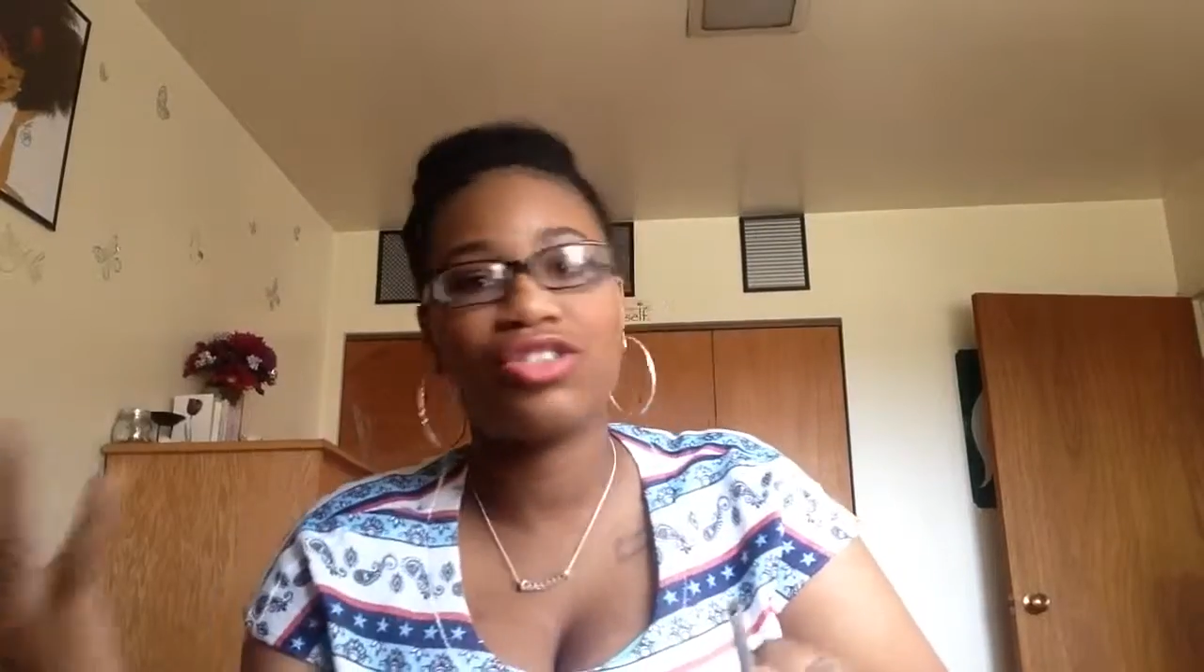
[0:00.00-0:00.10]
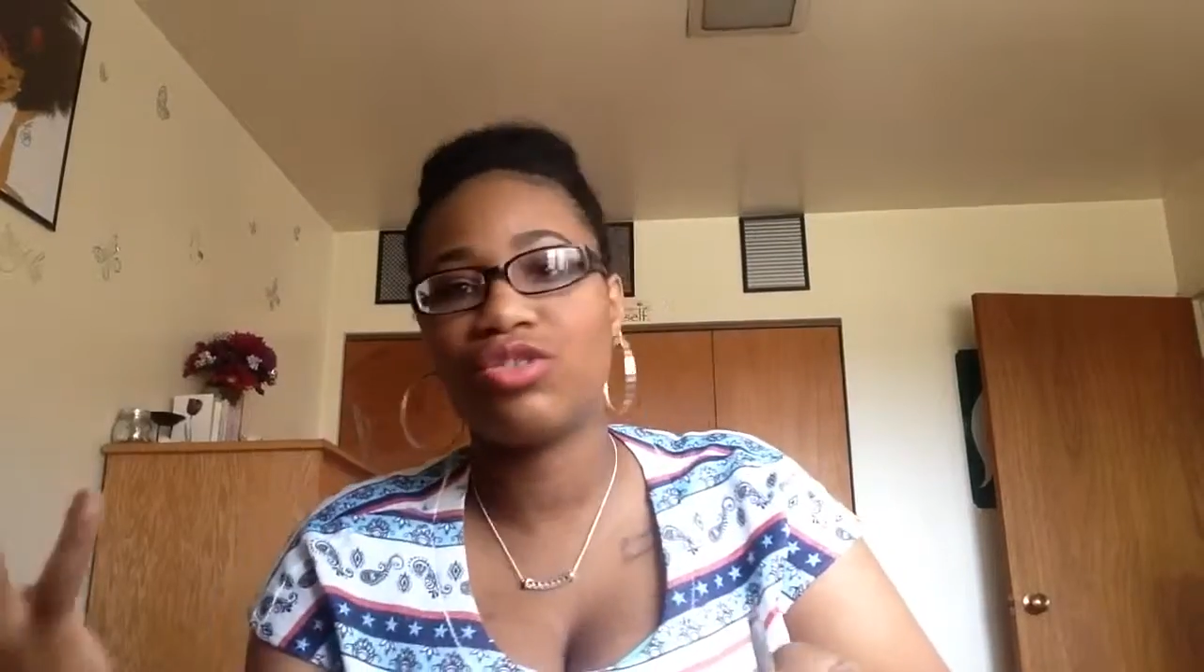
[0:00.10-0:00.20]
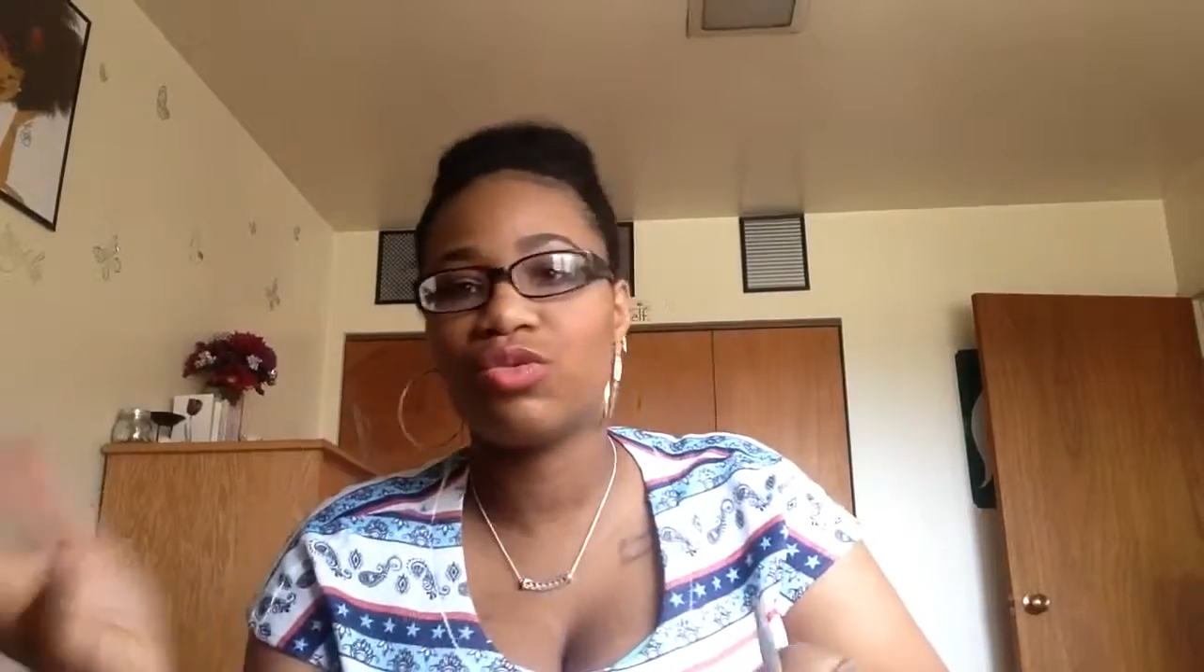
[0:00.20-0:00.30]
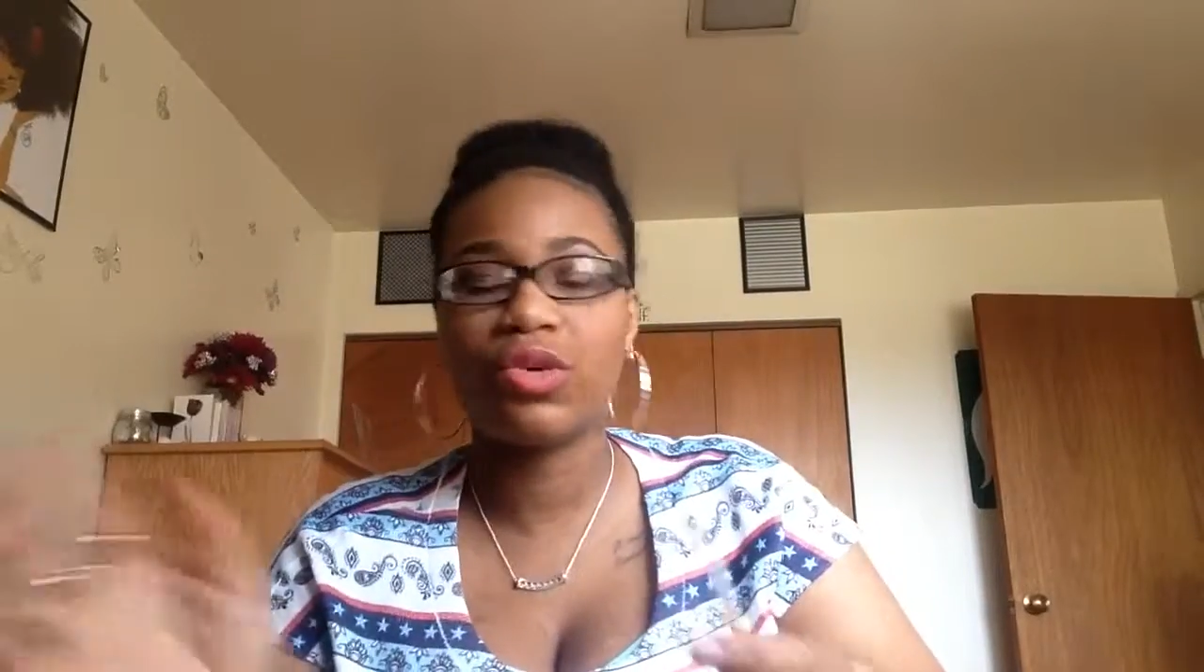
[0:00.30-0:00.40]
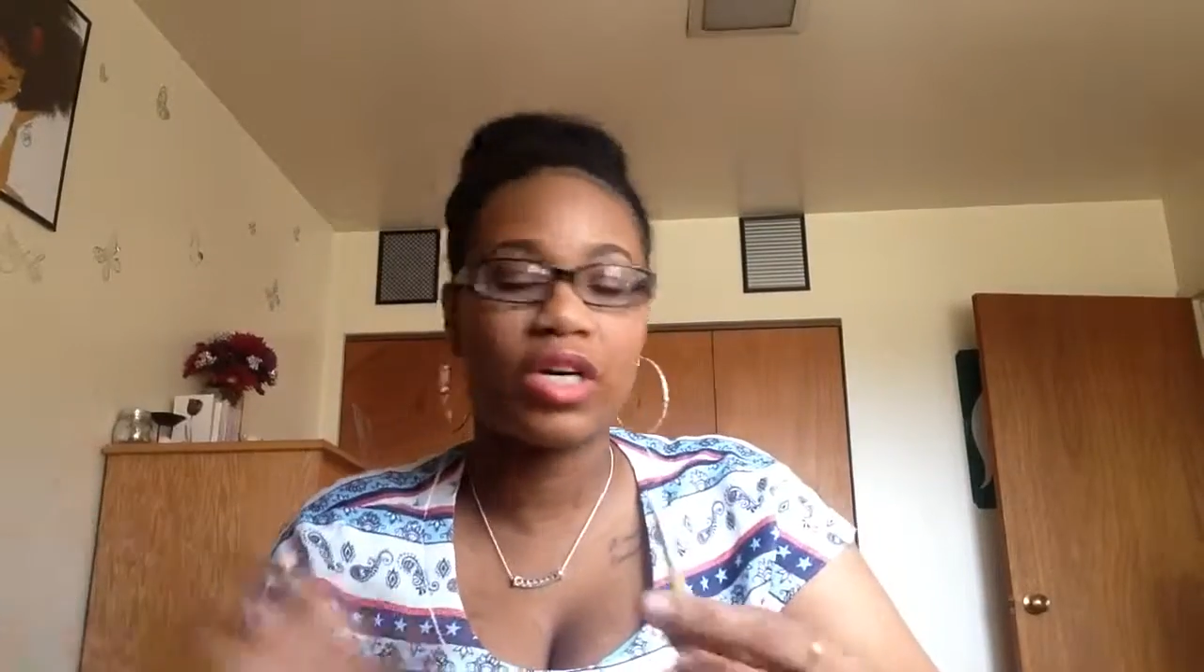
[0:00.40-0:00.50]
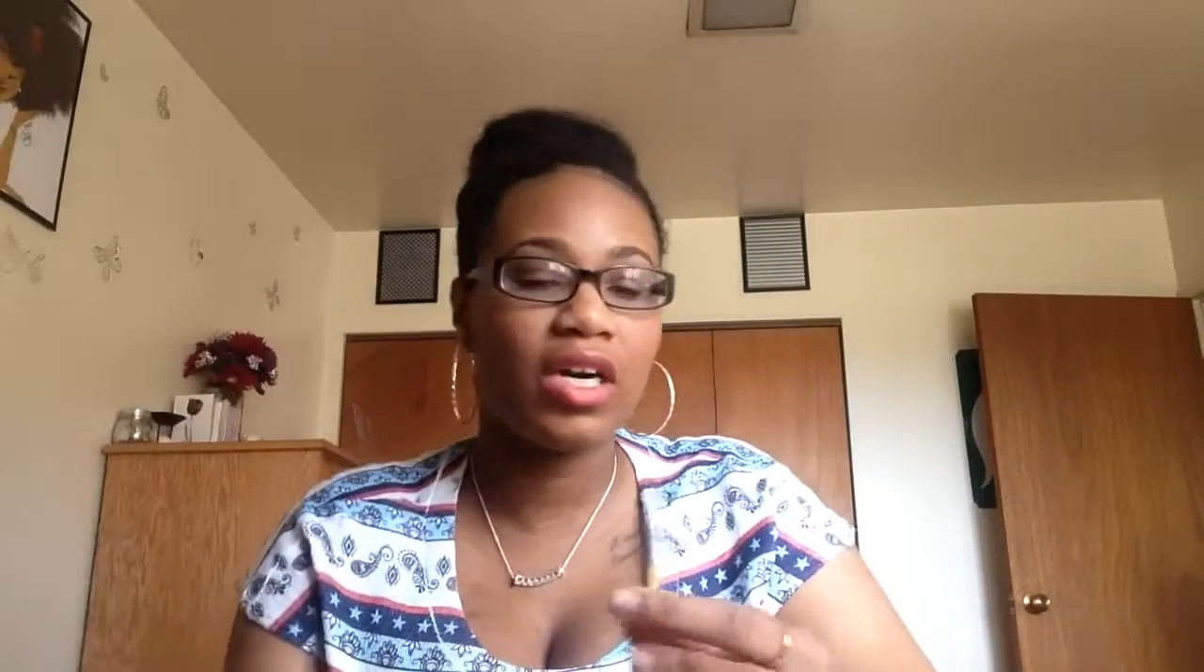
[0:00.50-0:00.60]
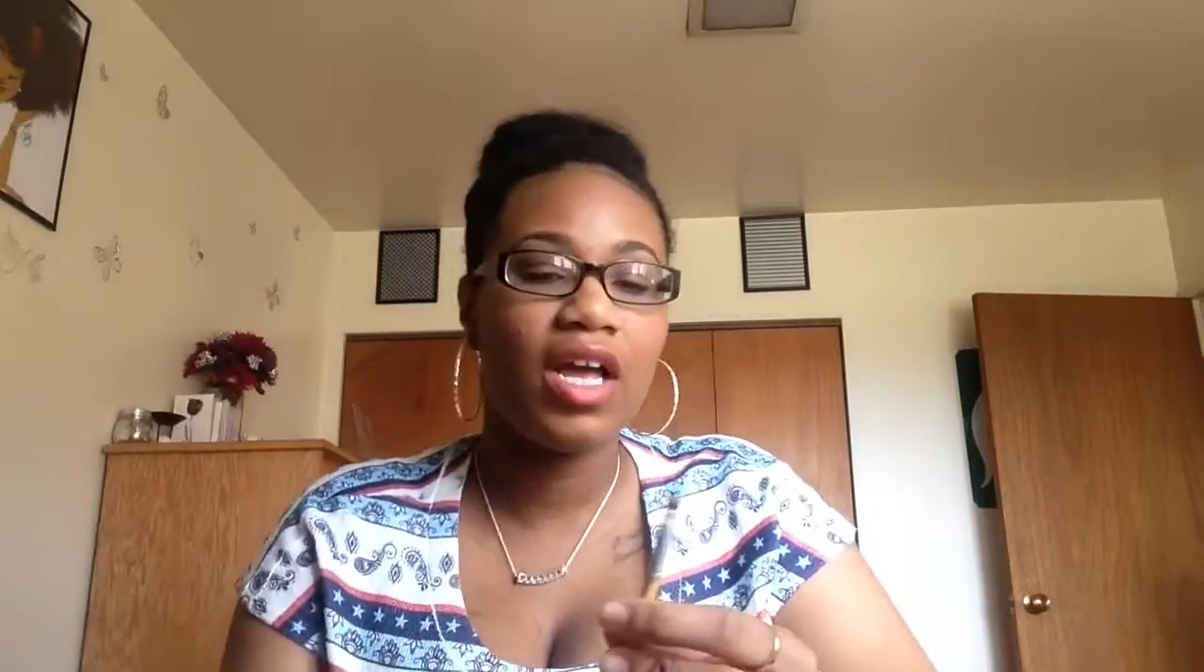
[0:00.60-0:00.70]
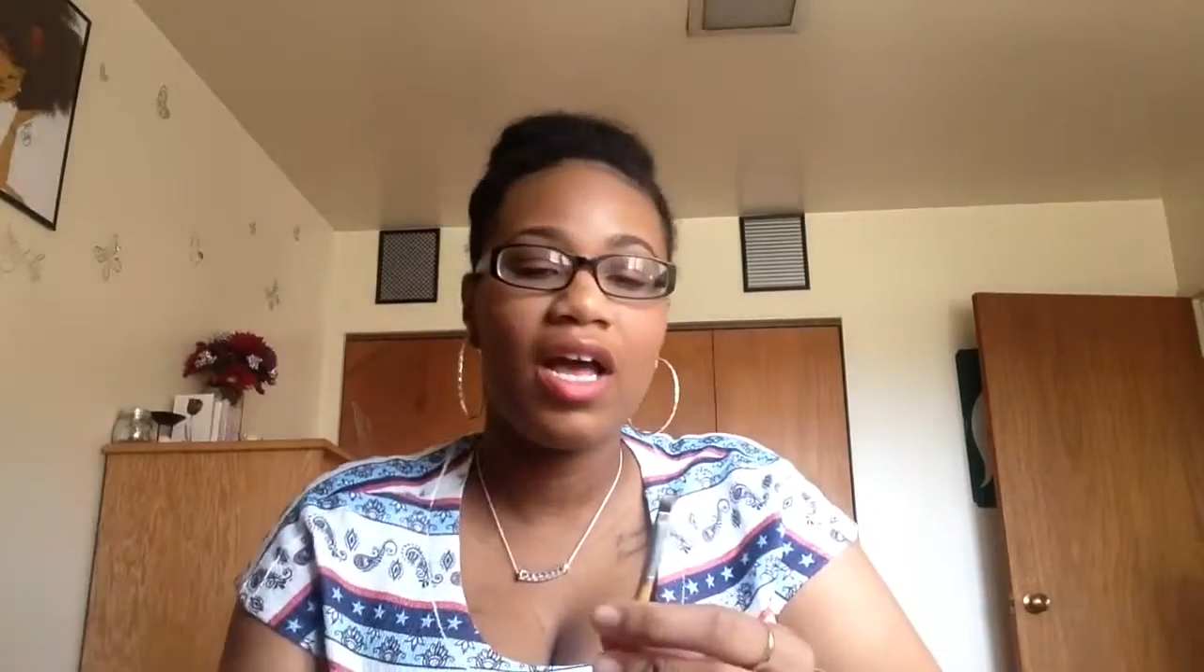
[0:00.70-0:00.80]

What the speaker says: Sure.